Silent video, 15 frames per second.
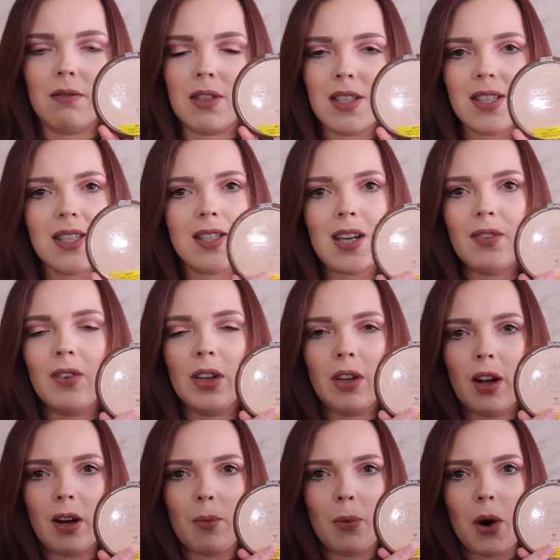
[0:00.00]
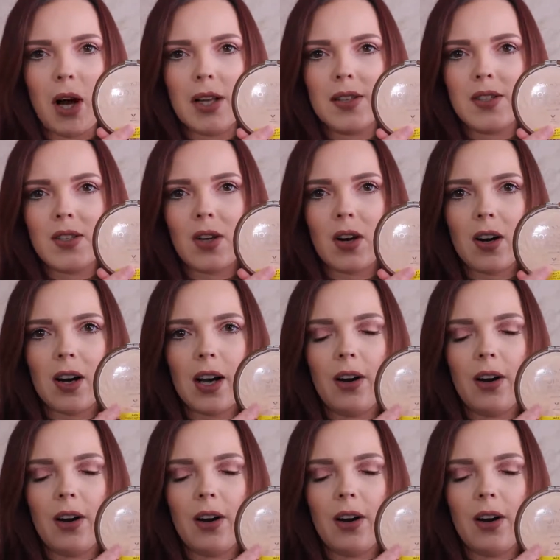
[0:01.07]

This is definitely not a bronzer.